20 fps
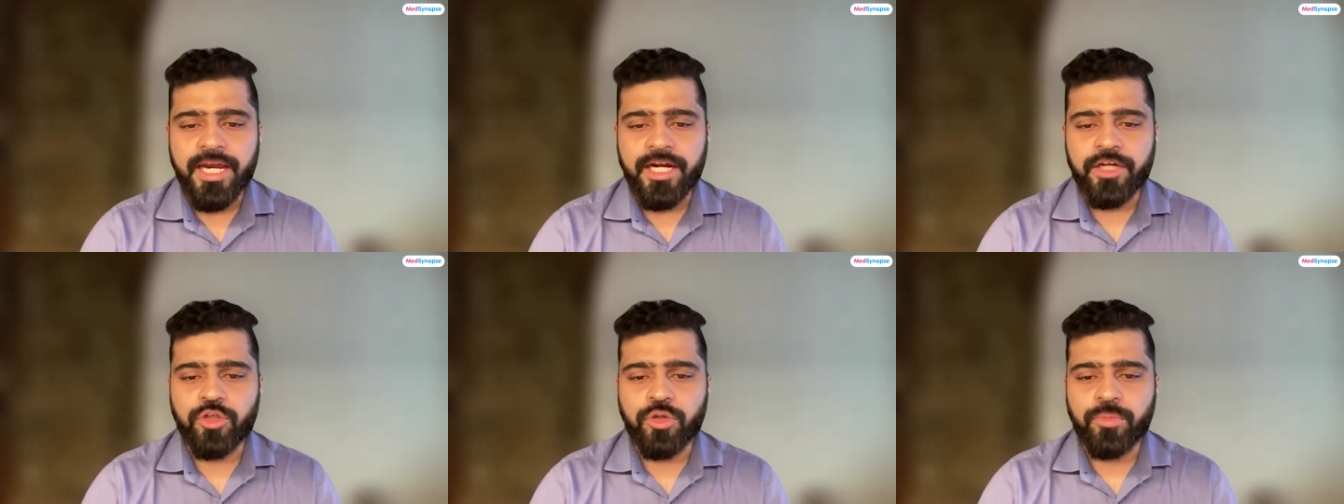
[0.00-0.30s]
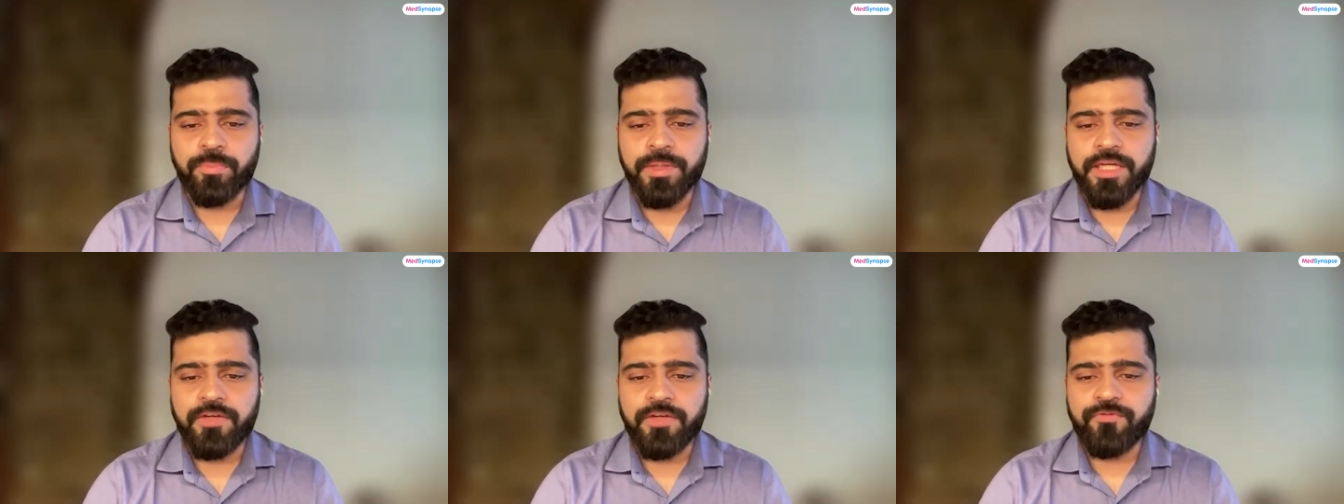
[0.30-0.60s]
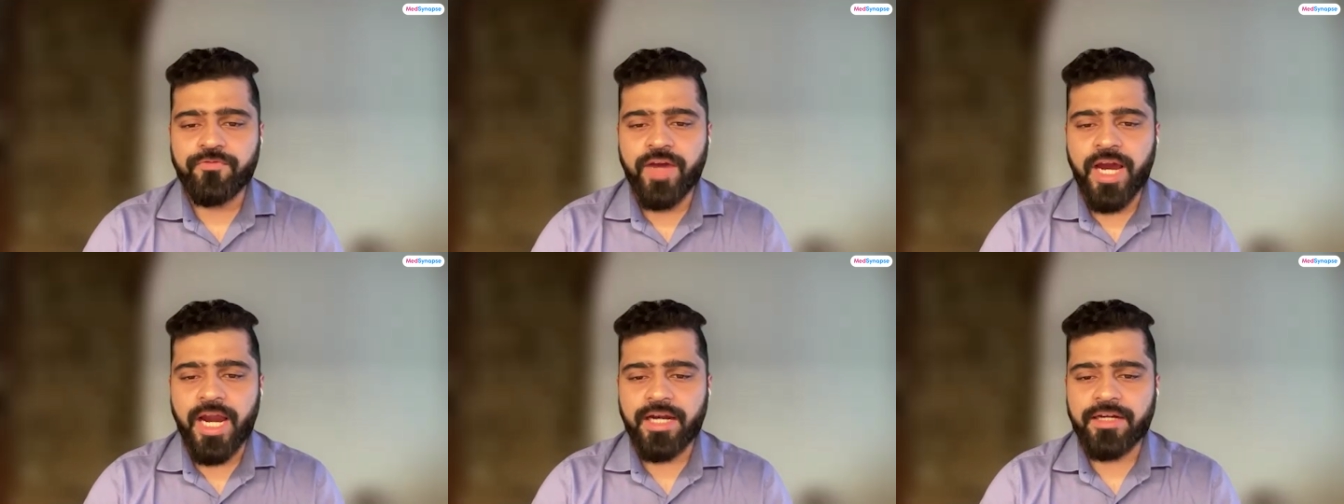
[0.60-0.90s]
and
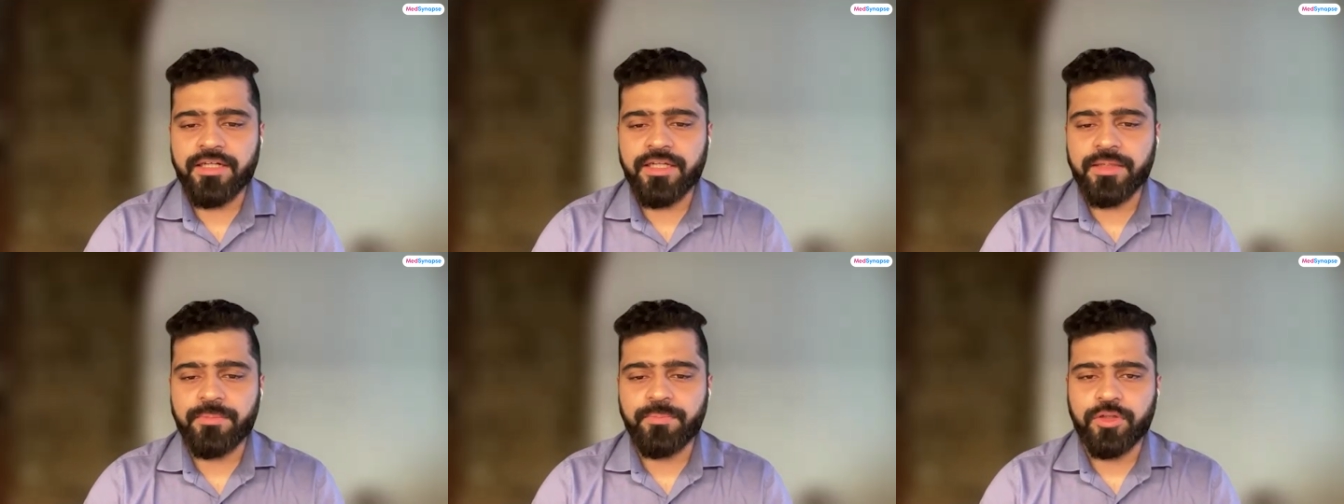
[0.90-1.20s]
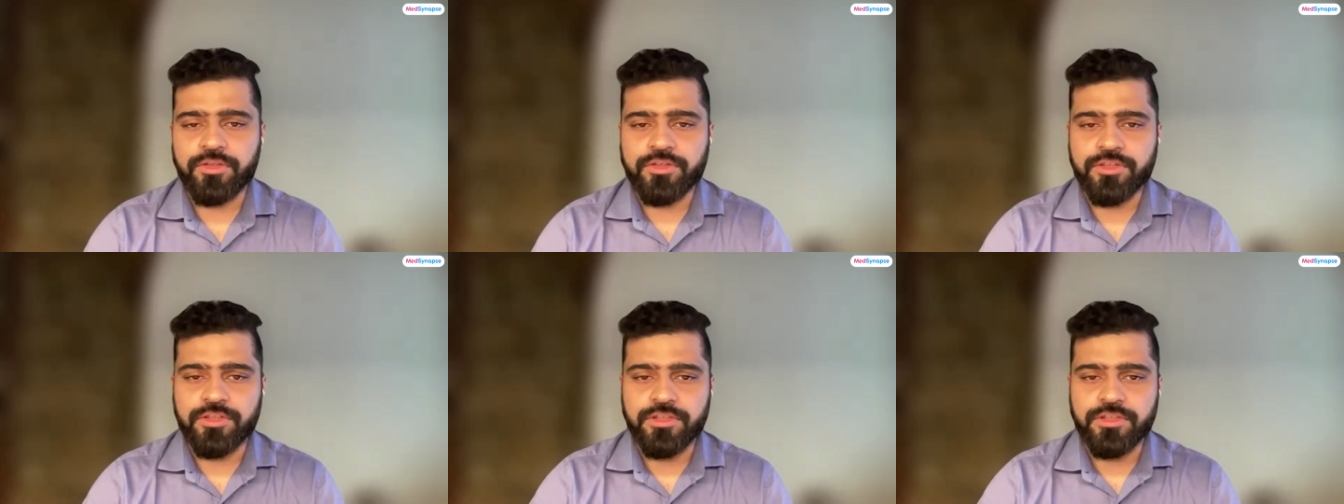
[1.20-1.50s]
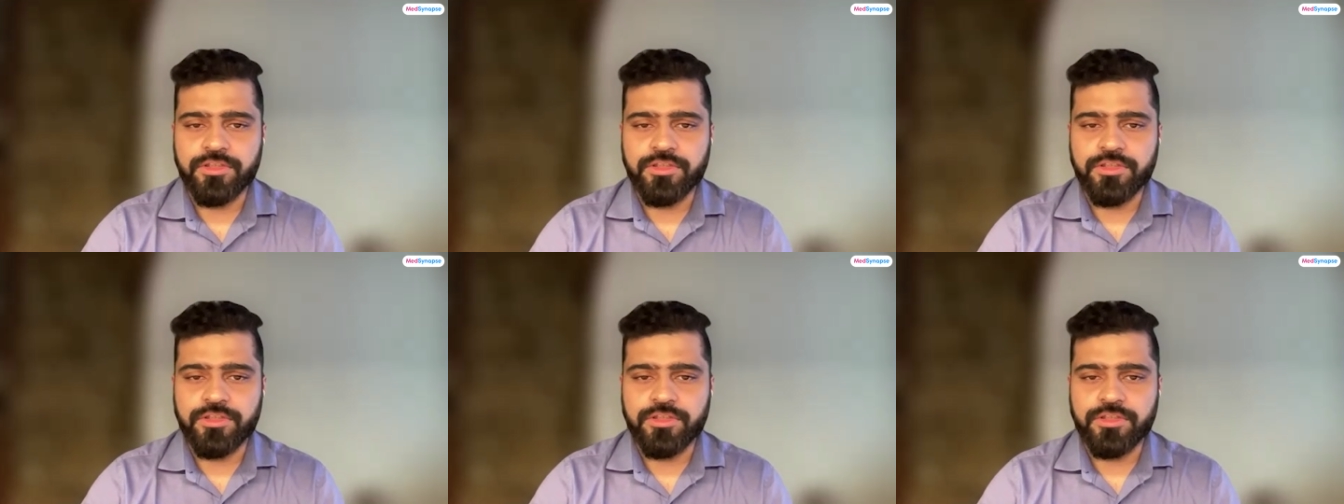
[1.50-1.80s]
ectopic fat
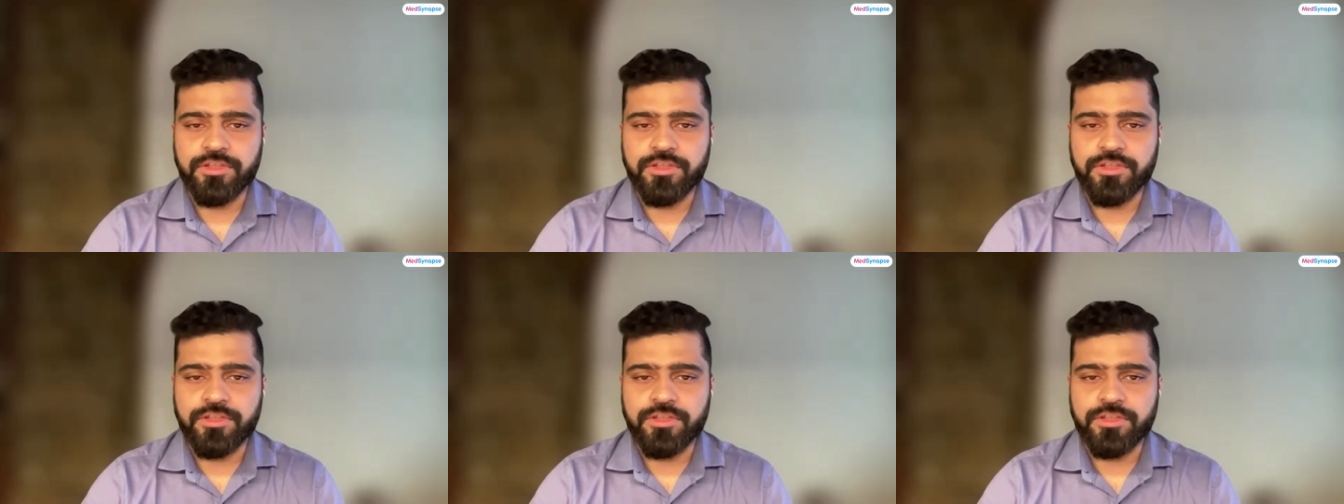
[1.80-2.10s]
deposition.